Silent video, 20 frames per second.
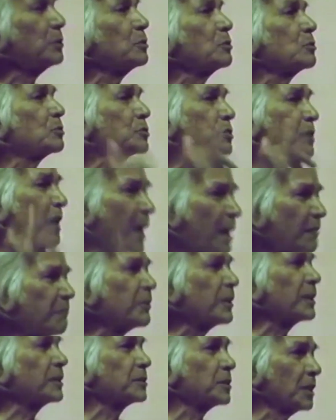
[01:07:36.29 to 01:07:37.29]
They use
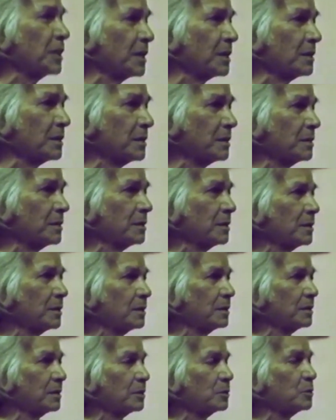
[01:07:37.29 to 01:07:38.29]
everything
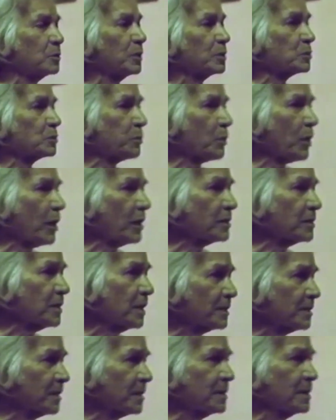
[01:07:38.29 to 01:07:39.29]
to
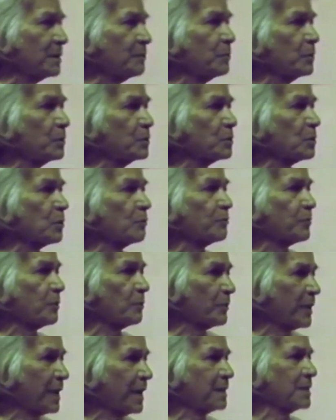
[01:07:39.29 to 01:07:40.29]
exploit the other
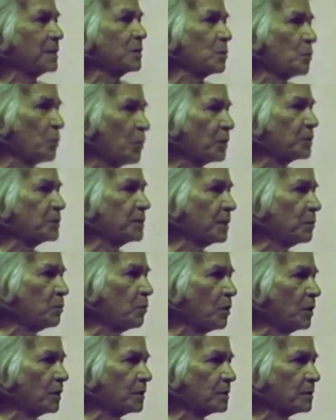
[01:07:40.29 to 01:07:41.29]
individual from getting
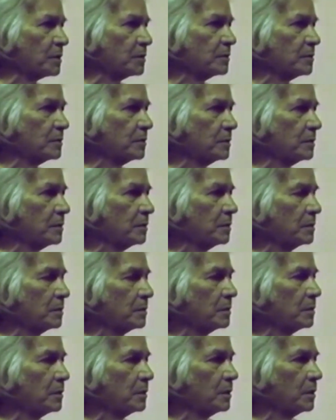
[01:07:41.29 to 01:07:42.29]
what they want.
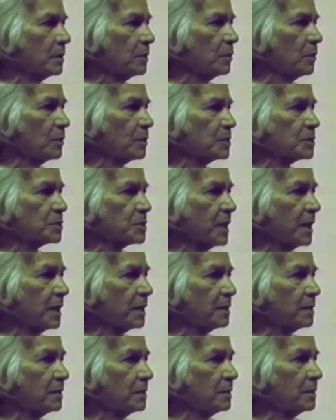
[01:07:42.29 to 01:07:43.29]
You
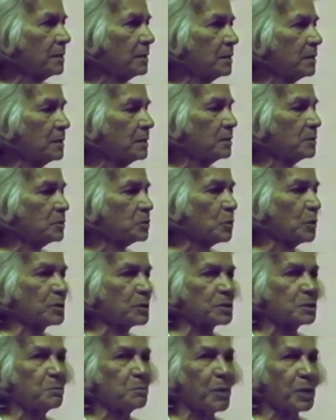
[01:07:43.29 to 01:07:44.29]
understand?
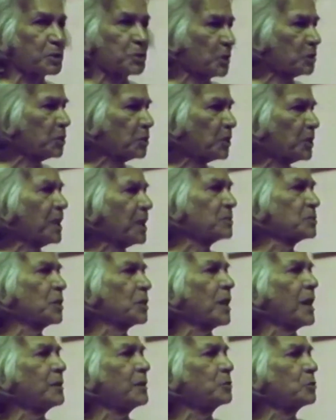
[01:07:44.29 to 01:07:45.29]
So it's the mother that
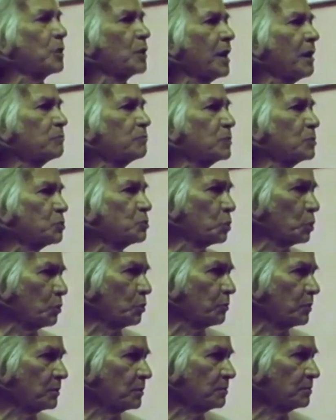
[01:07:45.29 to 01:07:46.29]
has the right to have the
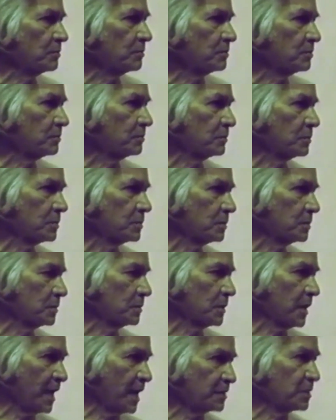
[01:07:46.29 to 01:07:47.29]
children,
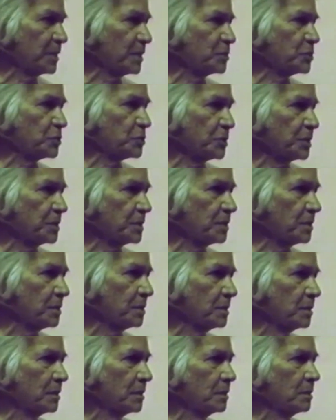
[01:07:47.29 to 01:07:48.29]
as I see.
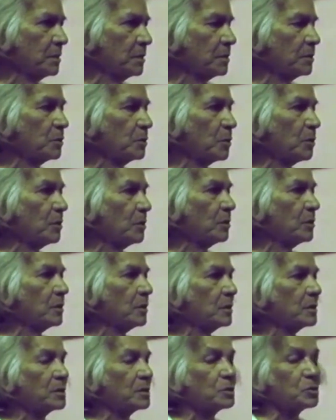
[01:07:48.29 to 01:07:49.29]
You
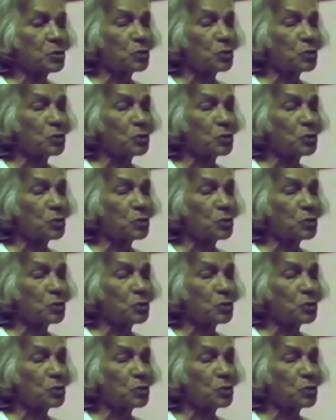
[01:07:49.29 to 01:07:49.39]
know?